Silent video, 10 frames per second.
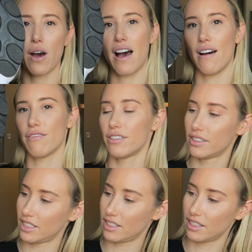have
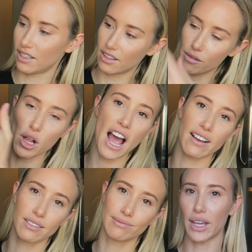the
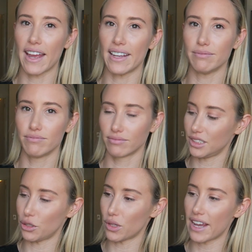black. We get it.
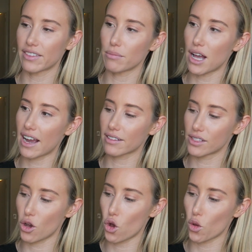You like the black
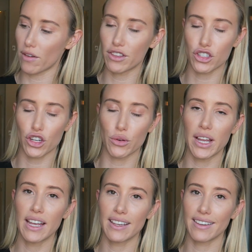sole of the shoe.
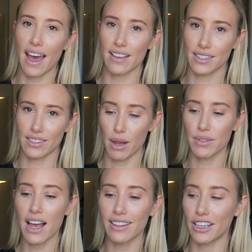Yes, but I'm
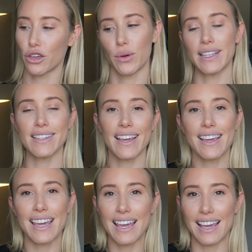telling you, it's like
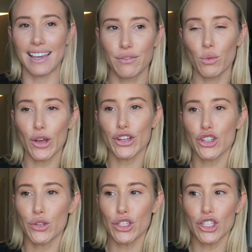key. If you want your
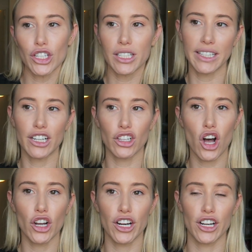shoes to look cleaner
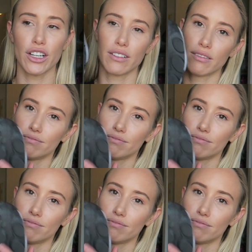longer,